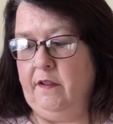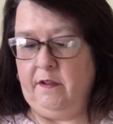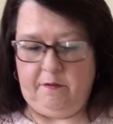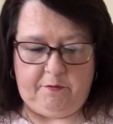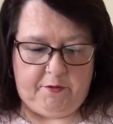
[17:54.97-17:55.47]

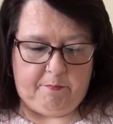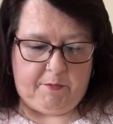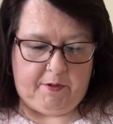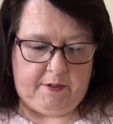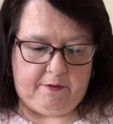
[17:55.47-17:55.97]
for the
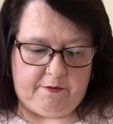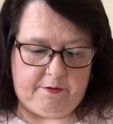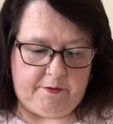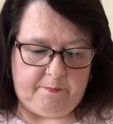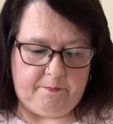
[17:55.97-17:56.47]
minors.
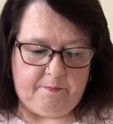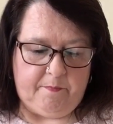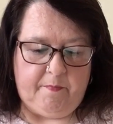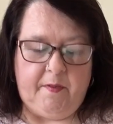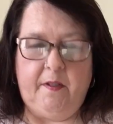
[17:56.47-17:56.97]

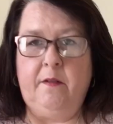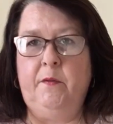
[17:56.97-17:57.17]
We